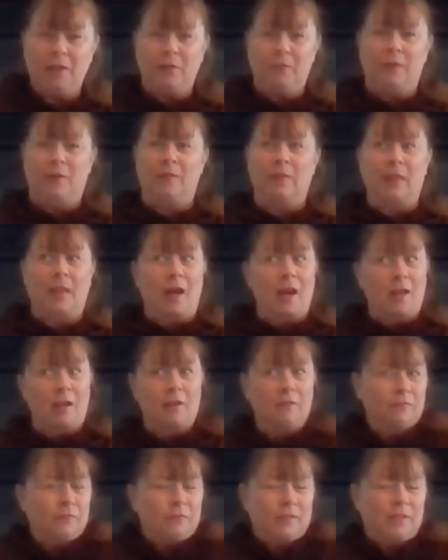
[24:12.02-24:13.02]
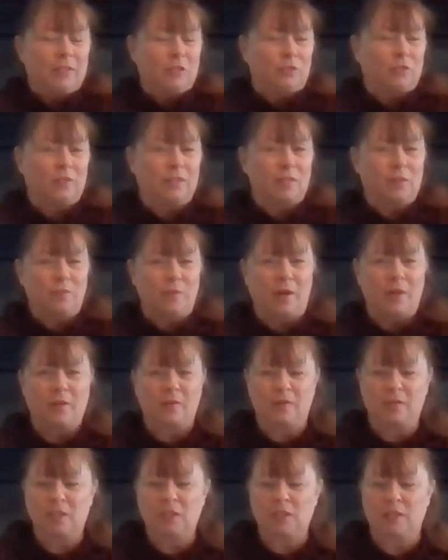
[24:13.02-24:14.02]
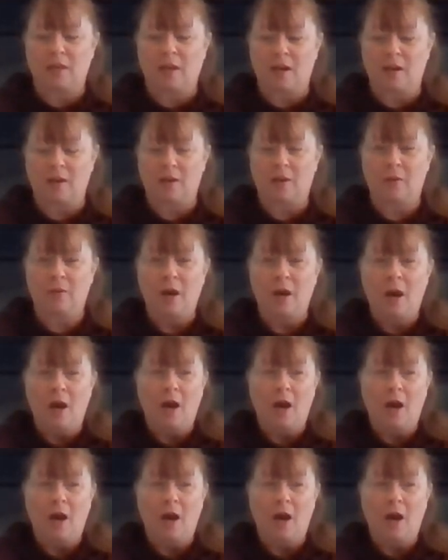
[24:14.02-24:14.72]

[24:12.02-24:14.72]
we had a lot of interesting weather in Chicago.